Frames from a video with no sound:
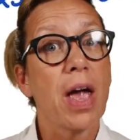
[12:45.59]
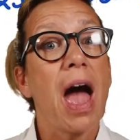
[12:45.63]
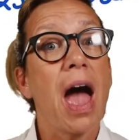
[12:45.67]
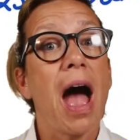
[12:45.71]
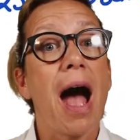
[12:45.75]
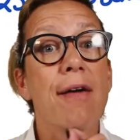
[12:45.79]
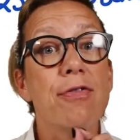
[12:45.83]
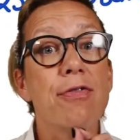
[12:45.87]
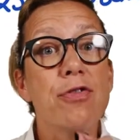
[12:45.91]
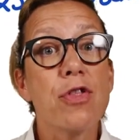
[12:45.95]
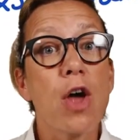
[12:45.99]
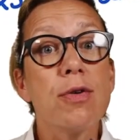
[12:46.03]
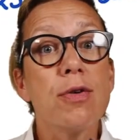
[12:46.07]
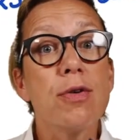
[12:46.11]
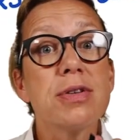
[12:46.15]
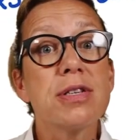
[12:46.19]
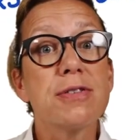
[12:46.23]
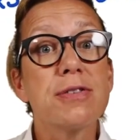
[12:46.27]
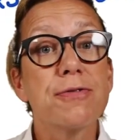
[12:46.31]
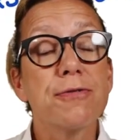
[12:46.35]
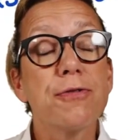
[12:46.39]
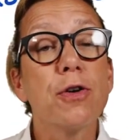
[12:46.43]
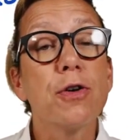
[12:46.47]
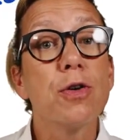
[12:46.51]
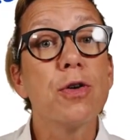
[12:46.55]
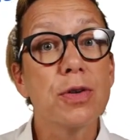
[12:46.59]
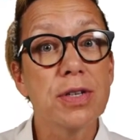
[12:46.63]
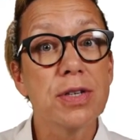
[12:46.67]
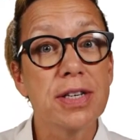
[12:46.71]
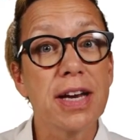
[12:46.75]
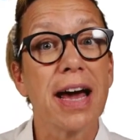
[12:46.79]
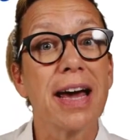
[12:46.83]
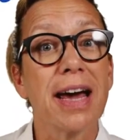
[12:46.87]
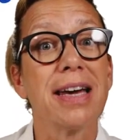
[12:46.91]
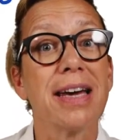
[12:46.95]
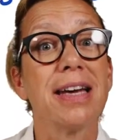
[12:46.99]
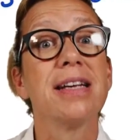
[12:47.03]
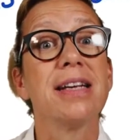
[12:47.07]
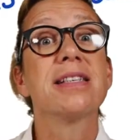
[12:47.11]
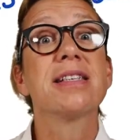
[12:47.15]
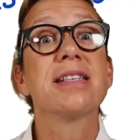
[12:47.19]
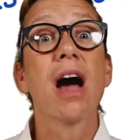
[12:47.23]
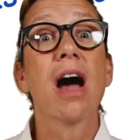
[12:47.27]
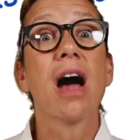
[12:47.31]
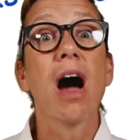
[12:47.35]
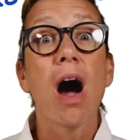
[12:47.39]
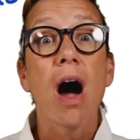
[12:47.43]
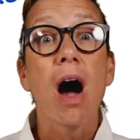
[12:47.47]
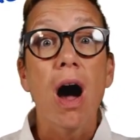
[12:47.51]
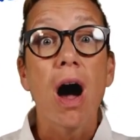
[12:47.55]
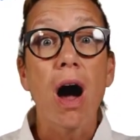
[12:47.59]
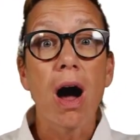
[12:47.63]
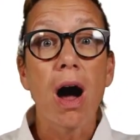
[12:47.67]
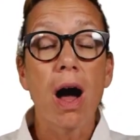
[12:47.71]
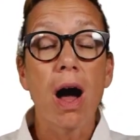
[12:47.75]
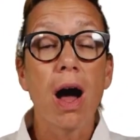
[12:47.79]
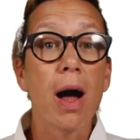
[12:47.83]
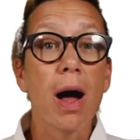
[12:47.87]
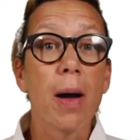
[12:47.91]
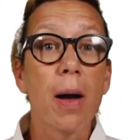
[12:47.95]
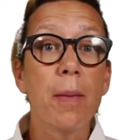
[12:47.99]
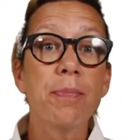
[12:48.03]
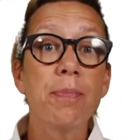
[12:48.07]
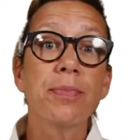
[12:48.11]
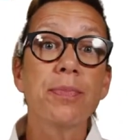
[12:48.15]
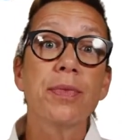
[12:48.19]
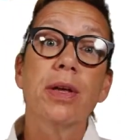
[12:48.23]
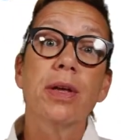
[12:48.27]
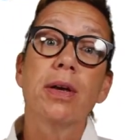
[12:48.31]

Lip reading: And those 4 days, well,